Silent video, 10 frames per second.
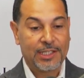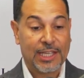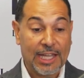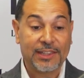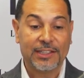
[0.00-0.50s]

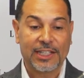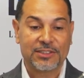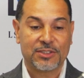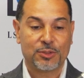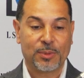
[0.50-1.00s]
Kathy
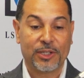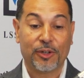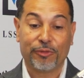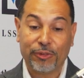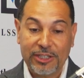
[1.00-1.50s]
likes to spend
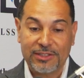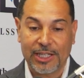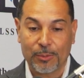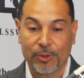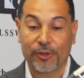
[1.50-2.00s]
her free
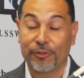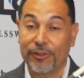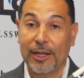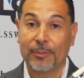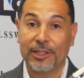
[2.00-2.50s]
time with her
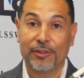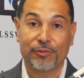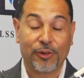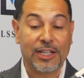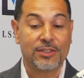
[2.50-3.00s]
family and
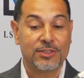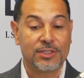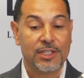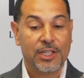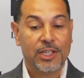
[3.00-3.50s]

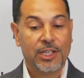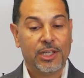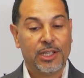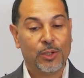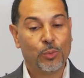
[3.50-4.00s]
friends,
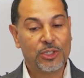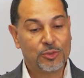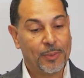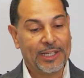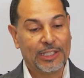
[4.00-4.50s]
which
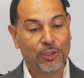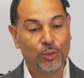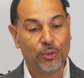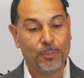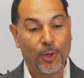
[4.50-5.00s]
might
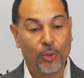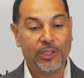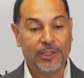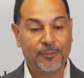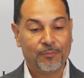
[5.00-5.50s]
include
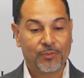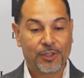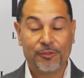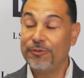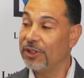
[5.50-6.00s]
boating,
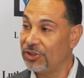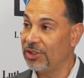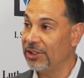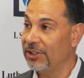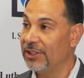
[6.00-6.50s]

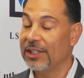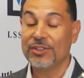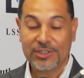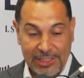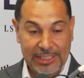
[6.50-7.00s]
fishing, and
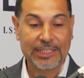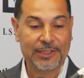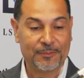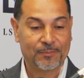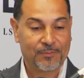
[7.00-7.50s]

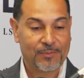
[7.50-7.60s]
skiing.